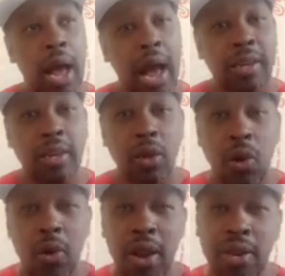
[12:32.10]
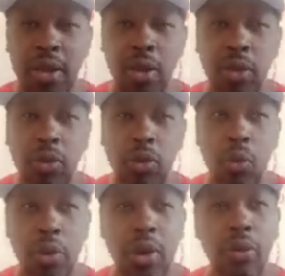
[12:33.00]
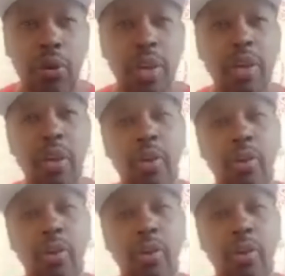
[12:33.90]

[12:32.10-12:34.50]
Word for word: I said, yo, I need 23.